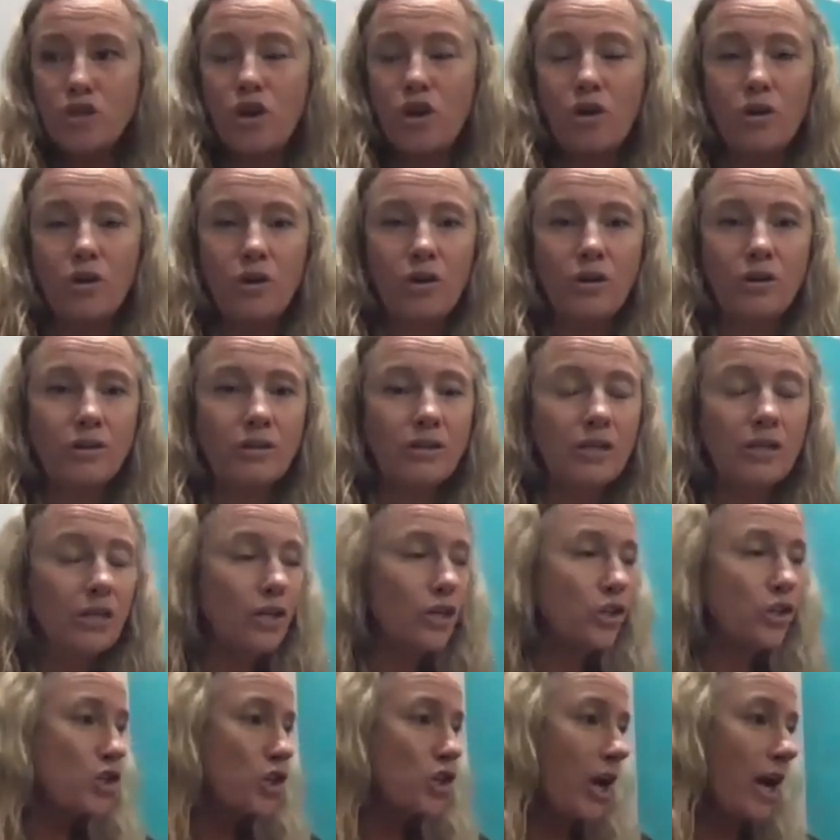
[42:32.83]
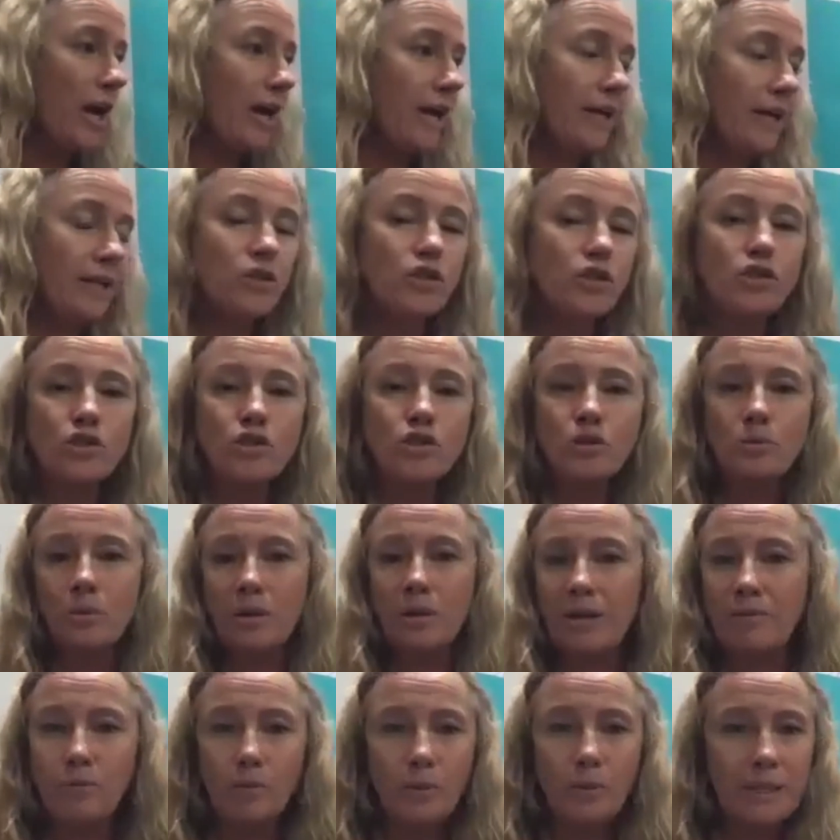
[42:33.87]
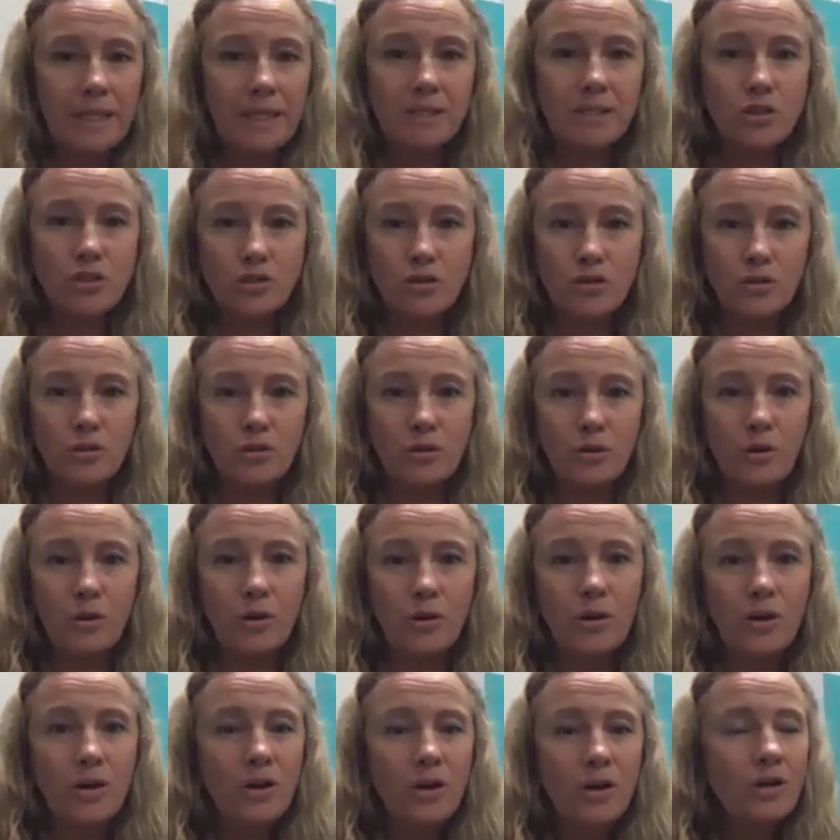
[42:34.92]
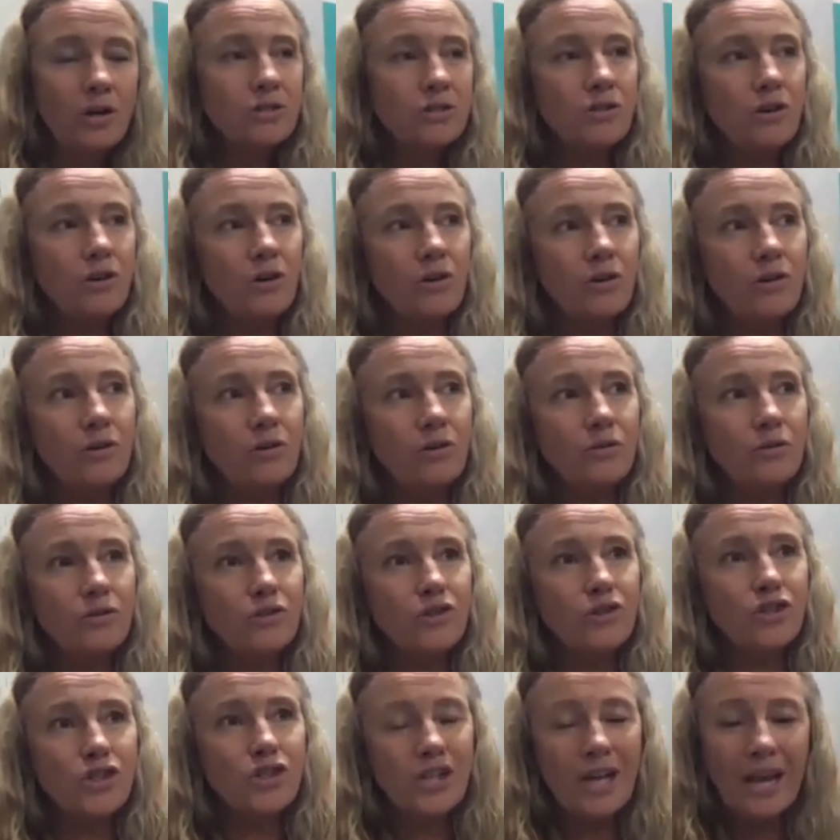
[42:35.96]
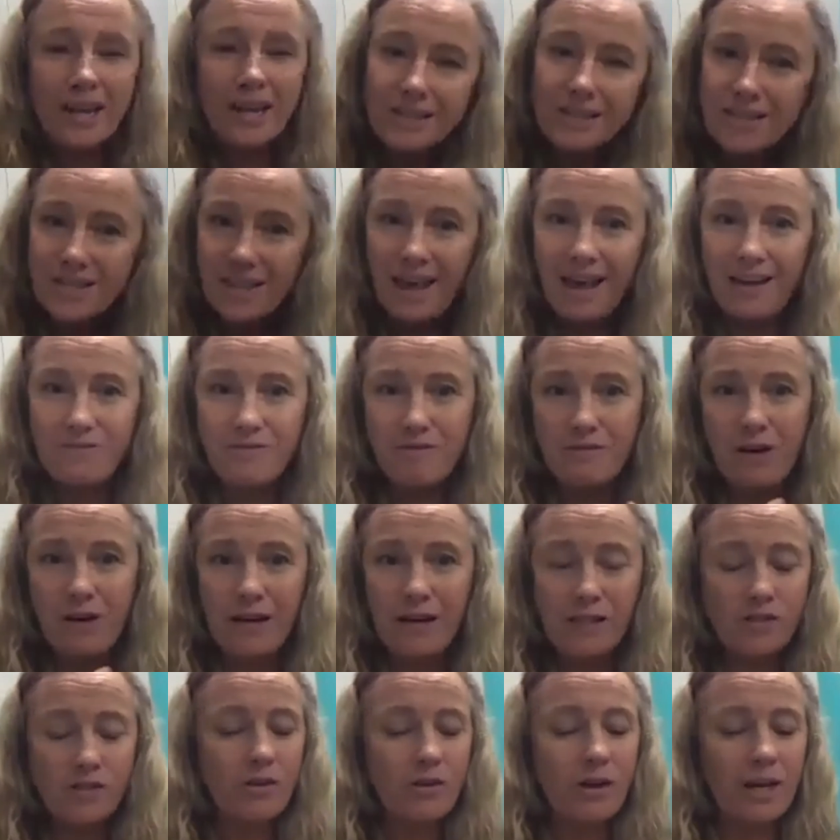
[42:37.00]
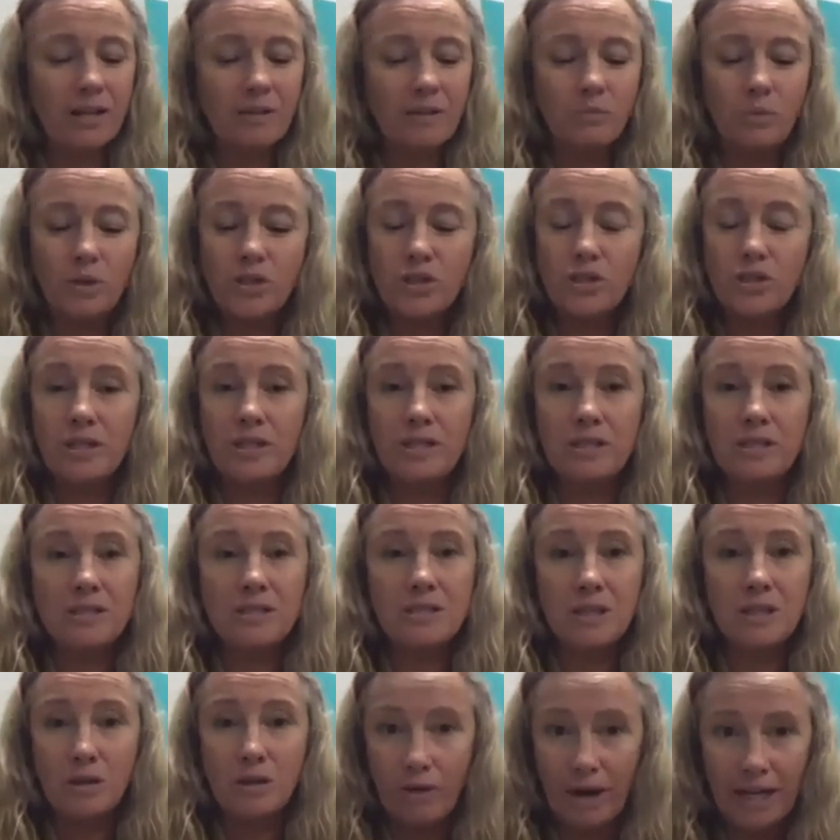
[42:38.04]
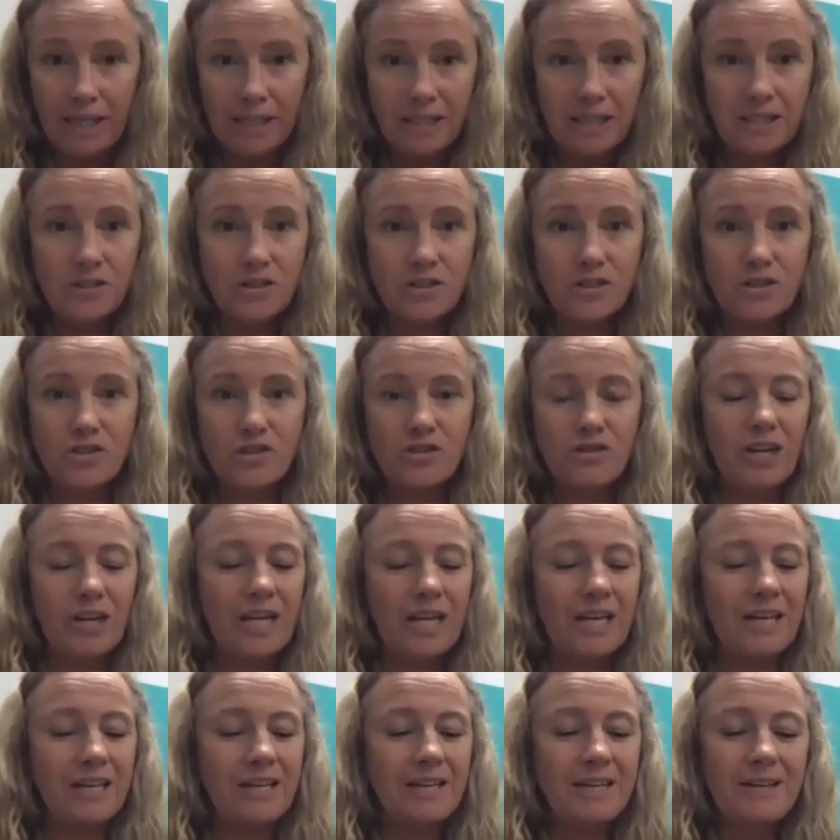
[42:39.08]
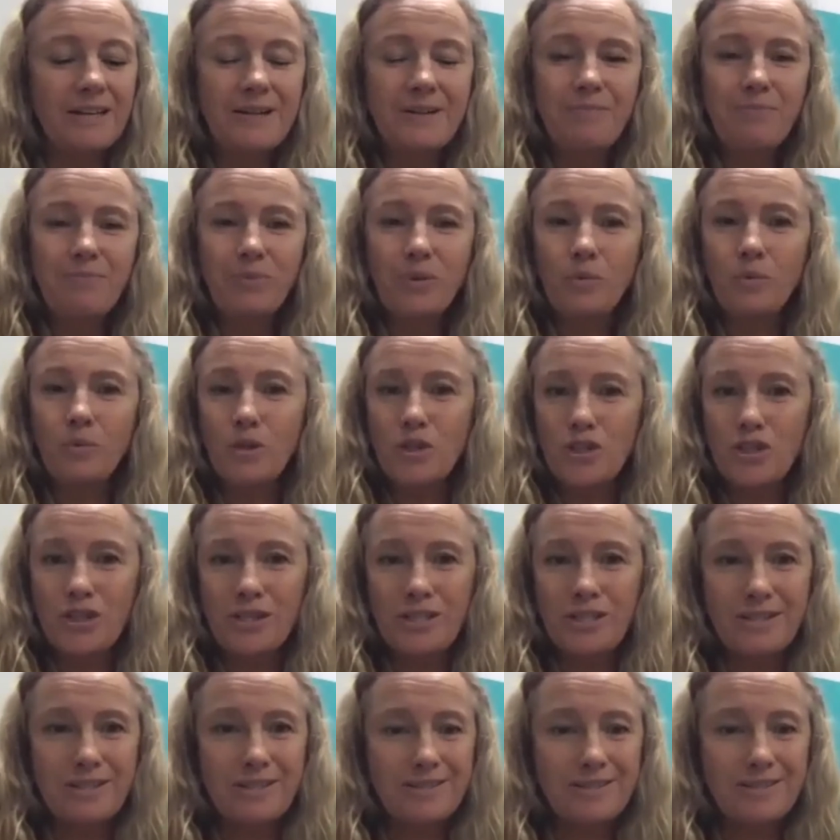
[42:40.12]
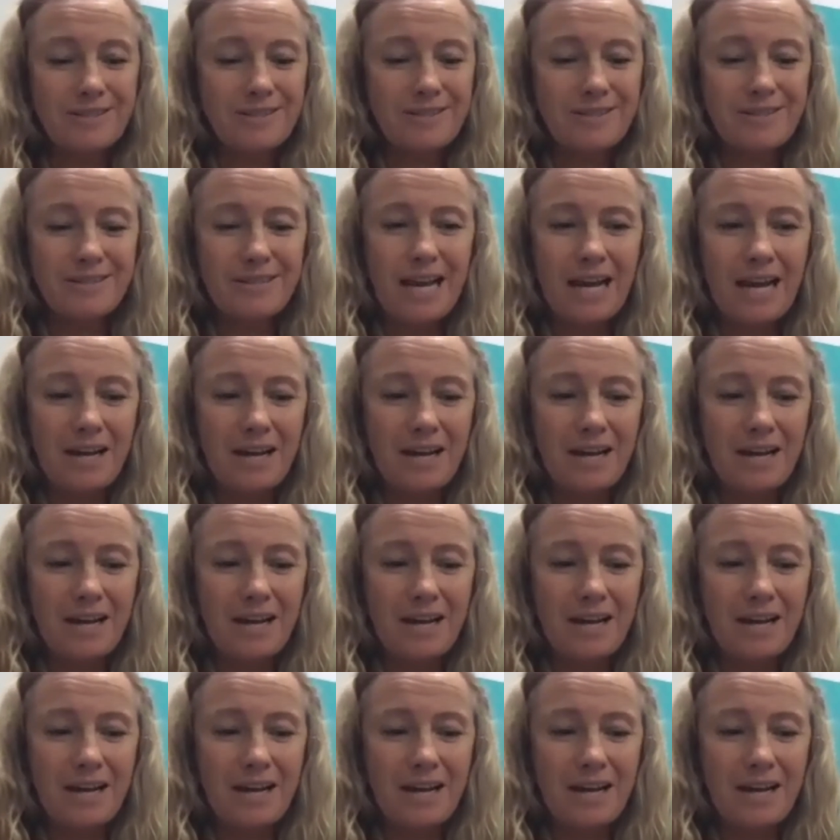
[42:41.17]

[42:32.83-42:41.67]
turn, change, do whatever we need to do. So to change that freight train, which is the grain industry, which is